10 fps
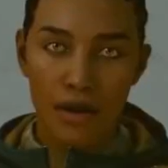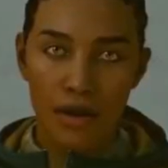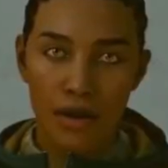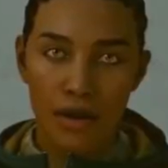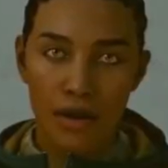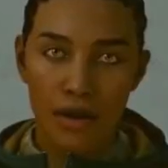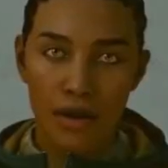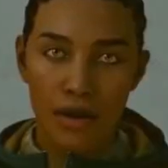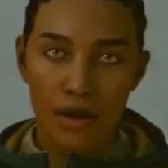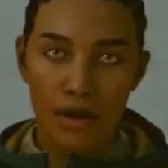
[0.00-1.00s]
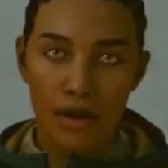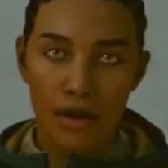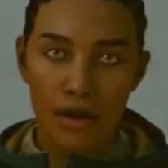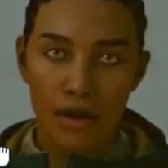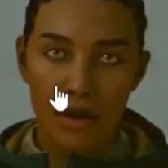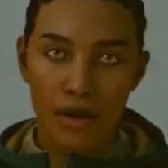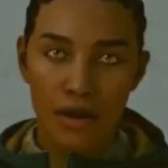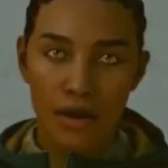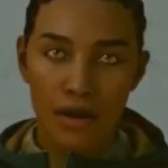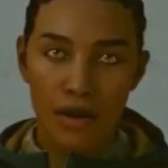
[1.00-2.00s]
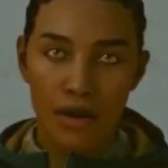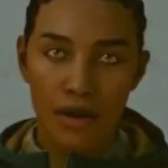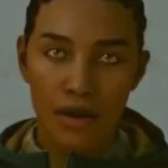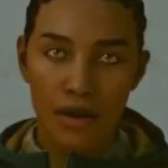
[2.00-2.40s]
This person isn't speaking.